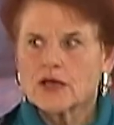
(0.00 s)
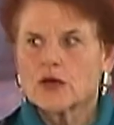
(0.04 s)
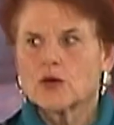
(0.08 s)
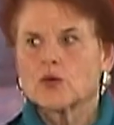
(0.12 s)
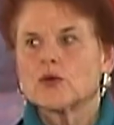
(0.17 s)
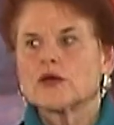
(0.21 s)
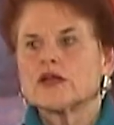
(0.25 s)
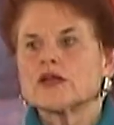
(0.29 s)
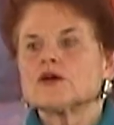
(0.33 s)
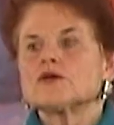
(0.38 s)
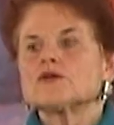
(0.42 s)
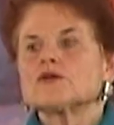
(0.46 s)

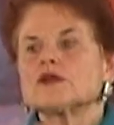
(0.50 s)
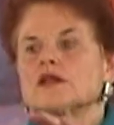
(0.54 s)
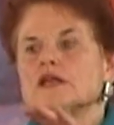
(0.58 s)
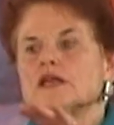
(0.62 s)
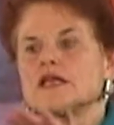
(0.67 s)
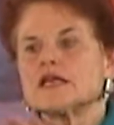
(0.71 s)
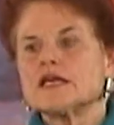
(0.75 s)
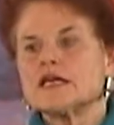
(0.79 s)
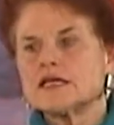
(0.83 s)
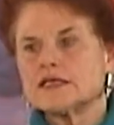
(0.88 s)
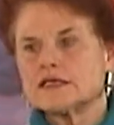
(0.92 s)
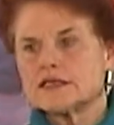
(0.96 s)
We don't
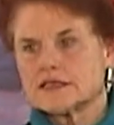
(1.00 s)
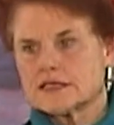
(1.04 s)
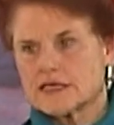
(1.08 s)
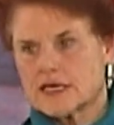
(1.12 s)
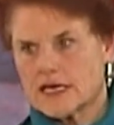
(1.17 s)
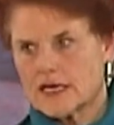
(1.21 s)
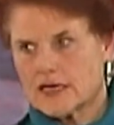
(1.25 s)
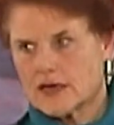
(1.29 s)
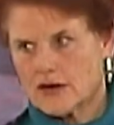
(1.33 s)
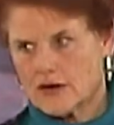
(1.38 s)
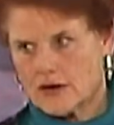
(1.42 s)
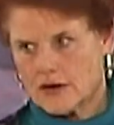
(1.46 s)
need to
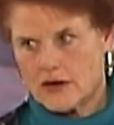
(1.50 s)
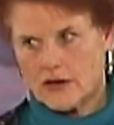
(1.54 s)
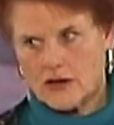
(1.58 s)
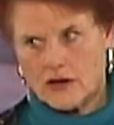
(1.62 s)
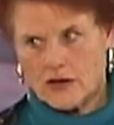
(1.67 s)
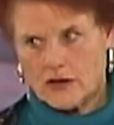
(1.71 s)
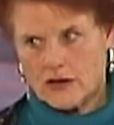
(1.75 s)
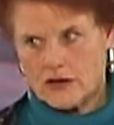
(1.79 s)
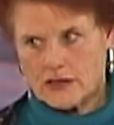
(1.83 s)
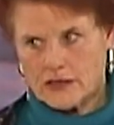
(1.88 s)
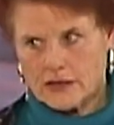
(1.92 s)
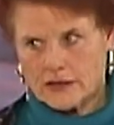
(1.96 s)
take our, all
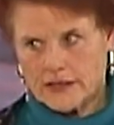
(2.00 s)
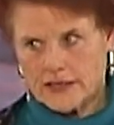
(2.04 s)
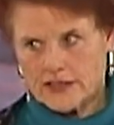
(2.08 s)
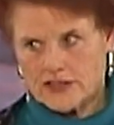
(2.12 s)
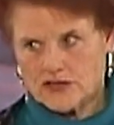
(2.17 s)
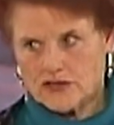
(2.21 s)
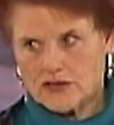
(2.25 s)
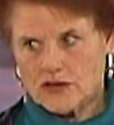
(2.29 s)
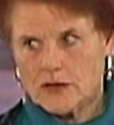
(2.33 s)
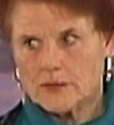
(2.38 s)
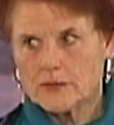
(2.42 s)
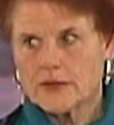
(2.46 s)
our
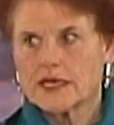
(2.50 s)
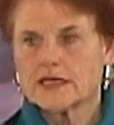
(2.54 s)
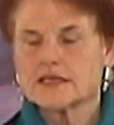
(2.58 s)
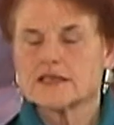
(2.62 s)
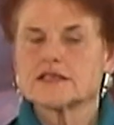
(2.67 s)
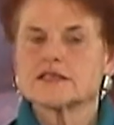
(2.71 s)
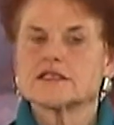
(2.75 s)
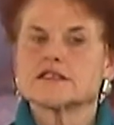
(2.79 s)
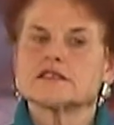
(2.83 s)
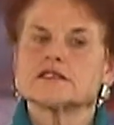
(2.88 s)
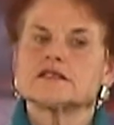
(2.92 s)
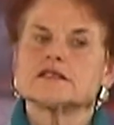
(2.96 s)
cholesterol
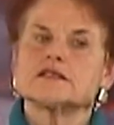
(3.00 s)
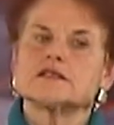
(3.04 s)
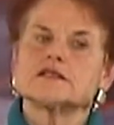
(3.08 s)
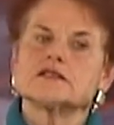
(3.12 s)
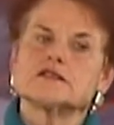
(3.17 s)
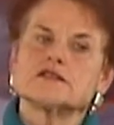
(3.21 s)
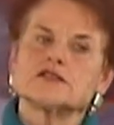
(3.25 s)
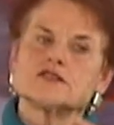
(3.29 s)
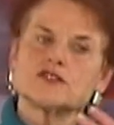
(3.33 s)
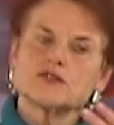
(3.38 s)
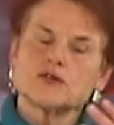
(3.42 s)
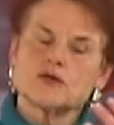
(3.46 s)

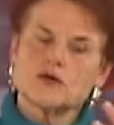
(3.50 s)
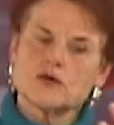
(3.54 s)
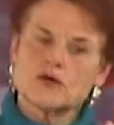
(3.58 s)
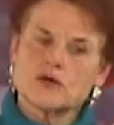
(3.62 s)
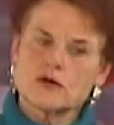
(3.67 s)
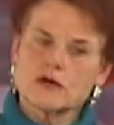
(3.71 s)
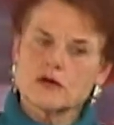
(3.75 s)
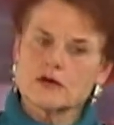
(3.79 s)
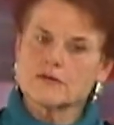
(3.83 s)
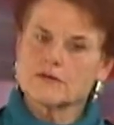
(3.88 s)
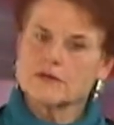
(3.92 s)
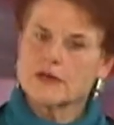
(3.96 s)
medicines
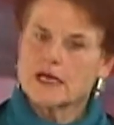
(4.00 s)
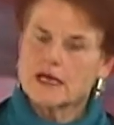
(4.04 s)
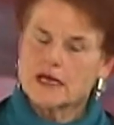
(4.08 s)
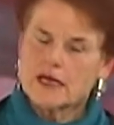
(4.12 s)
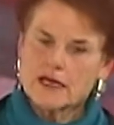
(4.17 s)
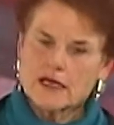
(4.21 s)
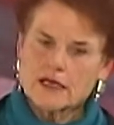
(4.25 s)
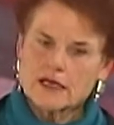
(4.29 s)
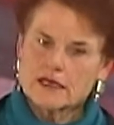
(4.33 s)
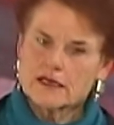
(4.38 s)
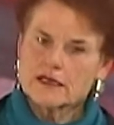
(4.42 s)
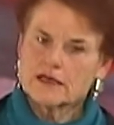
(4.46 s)
or,
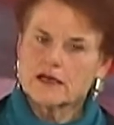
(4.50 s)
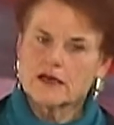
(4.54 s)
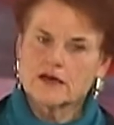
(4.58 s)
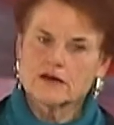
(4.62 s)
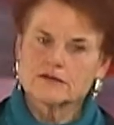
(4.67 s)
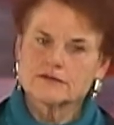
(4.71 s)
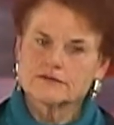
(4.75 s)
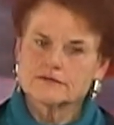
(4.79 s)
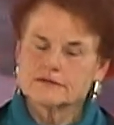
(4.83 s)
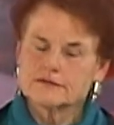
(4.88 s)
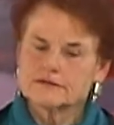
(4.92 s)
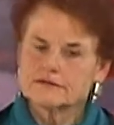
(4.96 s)
you
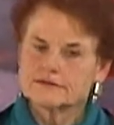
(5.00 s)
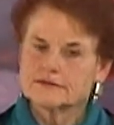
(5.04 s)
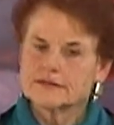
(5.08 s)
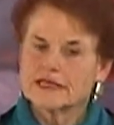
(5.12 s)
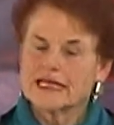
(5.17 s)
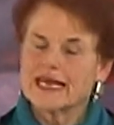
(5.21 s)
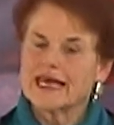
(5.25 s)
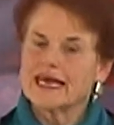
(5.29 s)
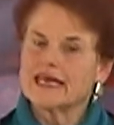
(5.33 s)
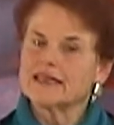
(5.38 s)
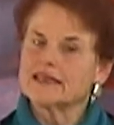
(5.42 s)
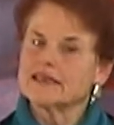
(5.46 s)
know,
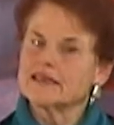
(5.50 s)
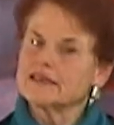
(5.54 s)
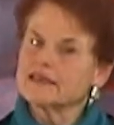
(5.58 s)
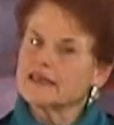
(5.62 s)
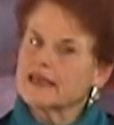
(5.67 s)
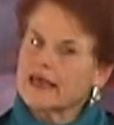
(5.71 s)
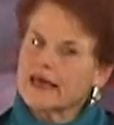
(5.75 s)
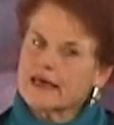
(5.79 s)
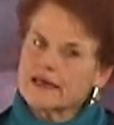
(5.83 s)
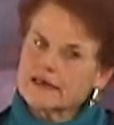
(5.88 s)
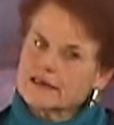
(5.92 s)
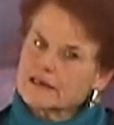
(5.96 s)
and the
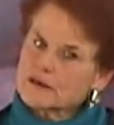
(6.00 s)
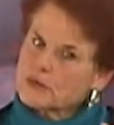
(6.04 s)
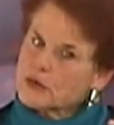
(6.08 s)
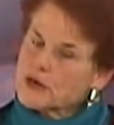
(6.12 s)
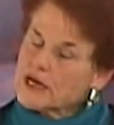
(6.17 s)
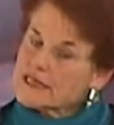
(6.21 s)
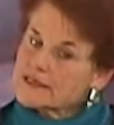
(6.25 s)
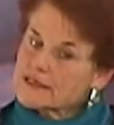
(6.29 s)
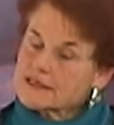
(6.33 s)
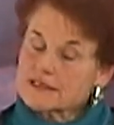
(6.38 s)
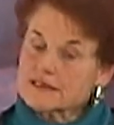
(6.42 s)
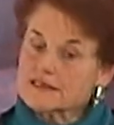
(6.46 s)

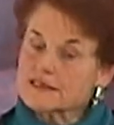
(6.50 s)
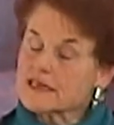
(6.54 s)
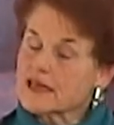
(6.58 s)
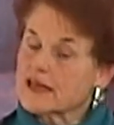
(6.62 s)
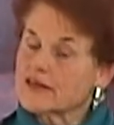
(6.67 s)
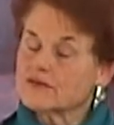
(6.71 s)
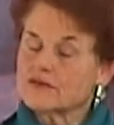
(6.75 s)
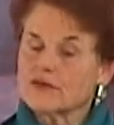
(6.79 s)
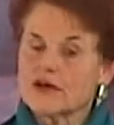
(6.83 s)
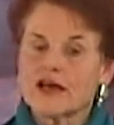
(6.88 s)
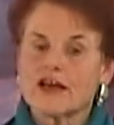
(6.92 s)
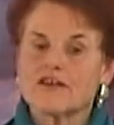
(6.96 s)
antidepressants.
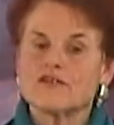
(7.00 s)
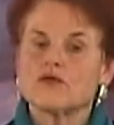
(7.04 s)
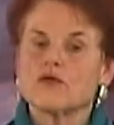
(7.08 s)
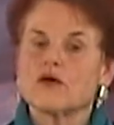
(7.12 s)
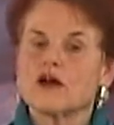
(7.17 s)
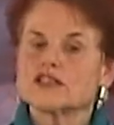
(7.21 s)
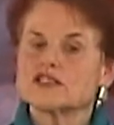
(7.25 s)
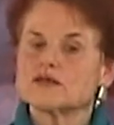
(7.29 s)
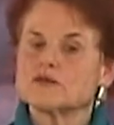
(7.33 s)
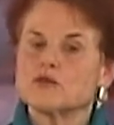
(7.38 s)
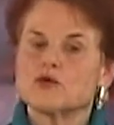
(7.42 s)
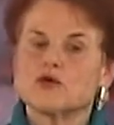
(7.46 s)
I've, I've
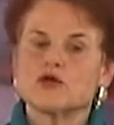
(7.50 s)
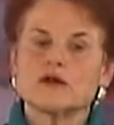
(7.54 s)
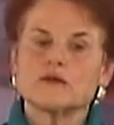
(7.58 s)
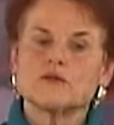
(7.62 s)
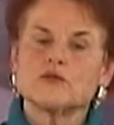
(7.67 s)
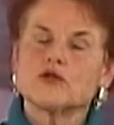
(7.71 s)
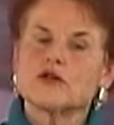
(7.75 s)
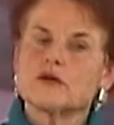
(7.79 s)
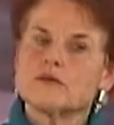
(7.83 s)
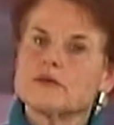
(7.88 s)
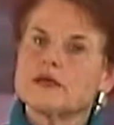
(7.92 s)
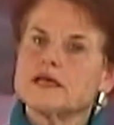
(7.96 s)
watched more and
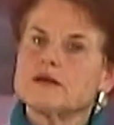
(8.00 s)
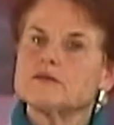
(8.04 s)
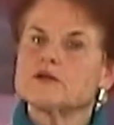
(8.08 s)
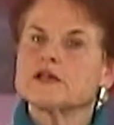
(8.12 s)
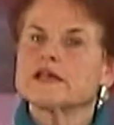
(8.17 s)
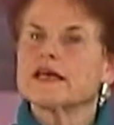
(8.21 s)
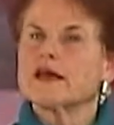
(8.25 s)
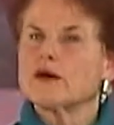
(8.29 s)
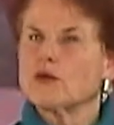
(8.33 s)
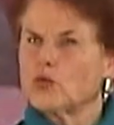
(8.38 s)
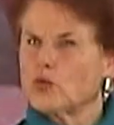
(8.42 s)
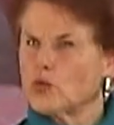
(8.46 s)
more people
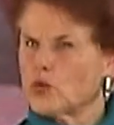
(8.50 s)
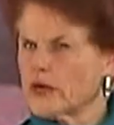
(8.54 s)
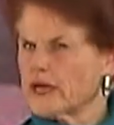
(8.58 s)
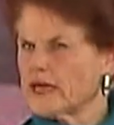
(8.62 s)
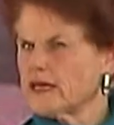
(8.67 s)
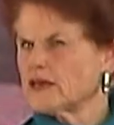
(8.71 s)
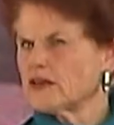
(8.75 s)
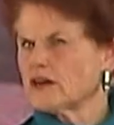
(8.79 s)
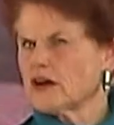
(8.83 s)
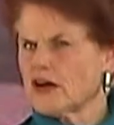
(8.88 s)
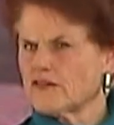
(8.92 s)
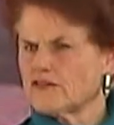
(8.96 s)
get
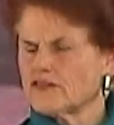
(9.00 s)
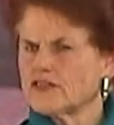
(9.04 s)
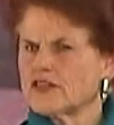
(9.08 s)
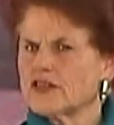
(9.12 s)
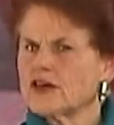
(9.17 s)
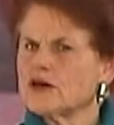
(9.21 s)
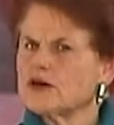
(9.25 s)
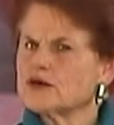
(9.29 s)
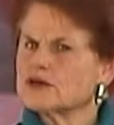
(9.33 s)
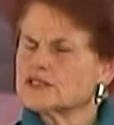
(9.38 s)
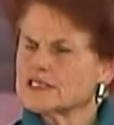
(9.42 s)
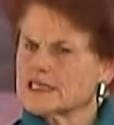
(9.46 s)
weaned off of
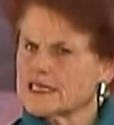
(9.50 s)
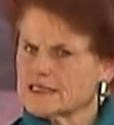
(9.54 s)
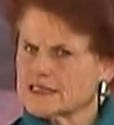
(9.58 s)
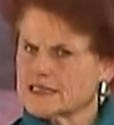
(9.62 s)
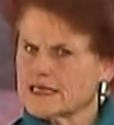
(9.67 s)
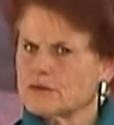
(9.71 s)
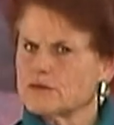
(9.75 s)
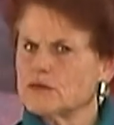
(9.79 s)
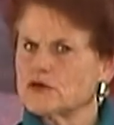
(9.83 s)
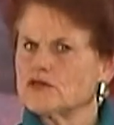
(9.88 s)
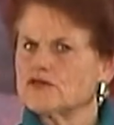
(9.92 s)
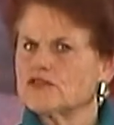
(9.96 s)
those as
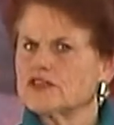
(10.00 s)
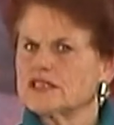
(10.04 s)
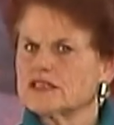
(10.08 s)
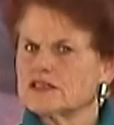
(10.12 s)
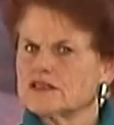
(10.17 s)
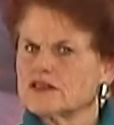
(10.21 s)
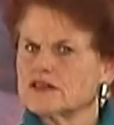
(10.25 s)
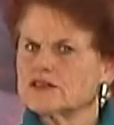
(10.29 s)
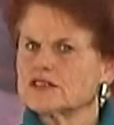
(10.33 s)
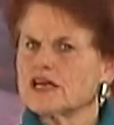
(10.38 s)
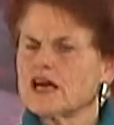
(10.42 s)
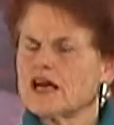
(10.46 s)
they move into
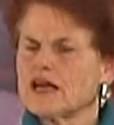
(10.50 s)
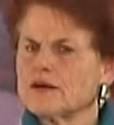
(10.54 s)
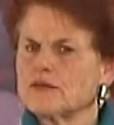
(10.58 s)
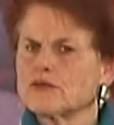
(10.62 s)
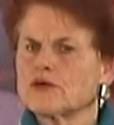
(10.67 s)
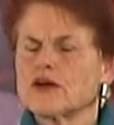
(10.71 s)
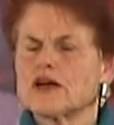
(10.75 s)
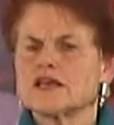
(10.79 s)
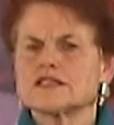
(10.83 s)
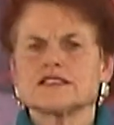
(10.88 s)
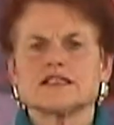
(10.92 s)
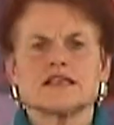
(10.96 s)
their dying
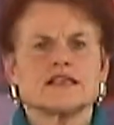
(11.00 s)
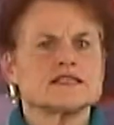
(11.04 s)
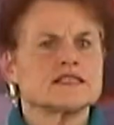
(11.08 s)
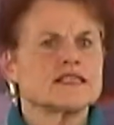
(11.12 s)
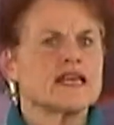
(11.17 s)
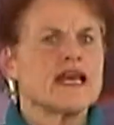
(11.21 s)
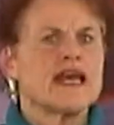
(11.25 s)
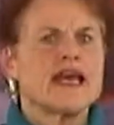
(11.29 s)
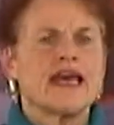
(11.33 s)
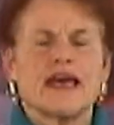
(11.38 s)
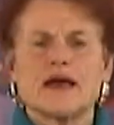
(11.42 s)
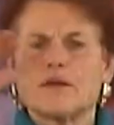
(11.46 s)
process,
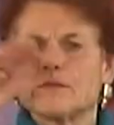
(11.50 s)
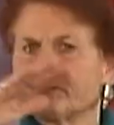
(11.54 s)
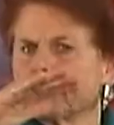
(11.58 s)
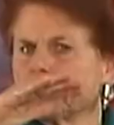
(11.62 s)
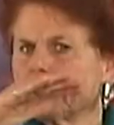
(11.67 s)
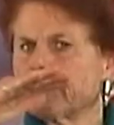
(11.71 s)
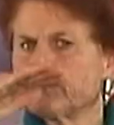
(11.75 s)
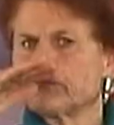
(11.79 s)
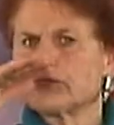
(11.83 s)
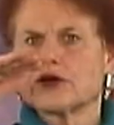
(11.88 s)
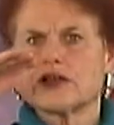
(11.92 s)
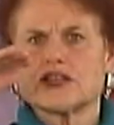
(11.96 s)
and
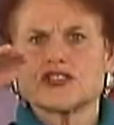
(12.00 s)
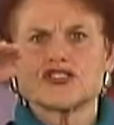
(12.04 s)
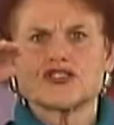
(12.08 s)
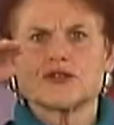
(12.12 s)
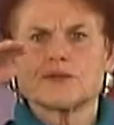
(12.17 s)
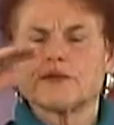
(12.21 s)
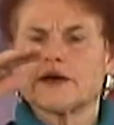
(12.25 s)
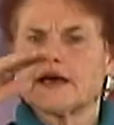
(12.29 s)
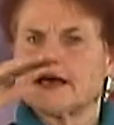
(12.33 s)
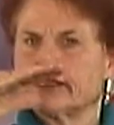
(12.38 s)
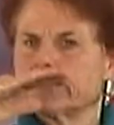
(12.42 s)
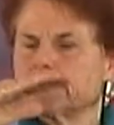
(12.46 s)
blood pressure
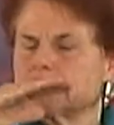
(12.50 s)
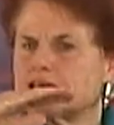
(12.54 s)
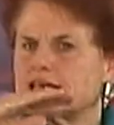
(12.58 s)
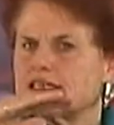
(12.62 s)
meds.